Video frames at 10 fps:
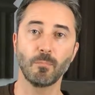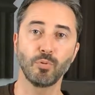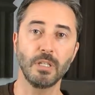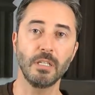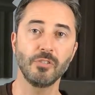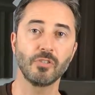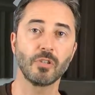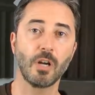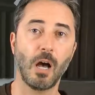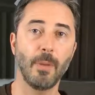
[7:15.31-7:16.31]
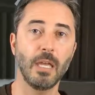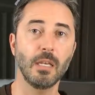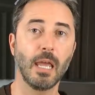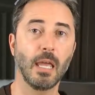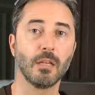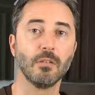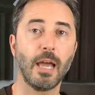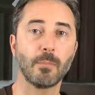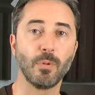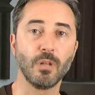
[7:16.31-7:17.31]
Please comment and
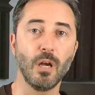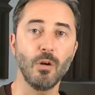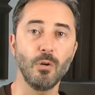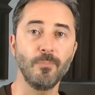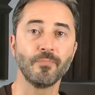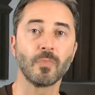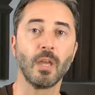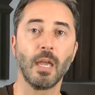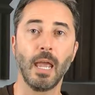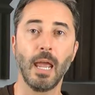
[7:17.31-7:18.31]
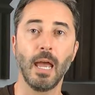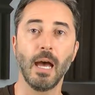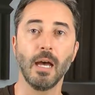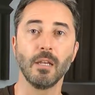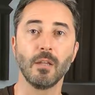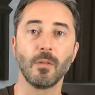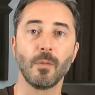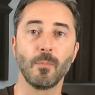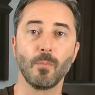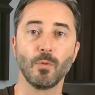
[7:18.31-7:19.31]
like below, and
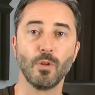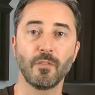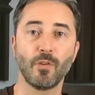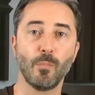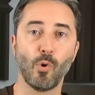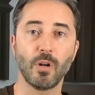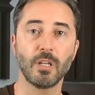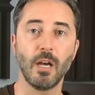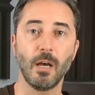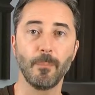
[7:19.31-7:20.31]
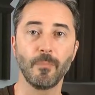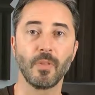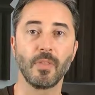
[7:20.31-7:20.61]
look for more to come.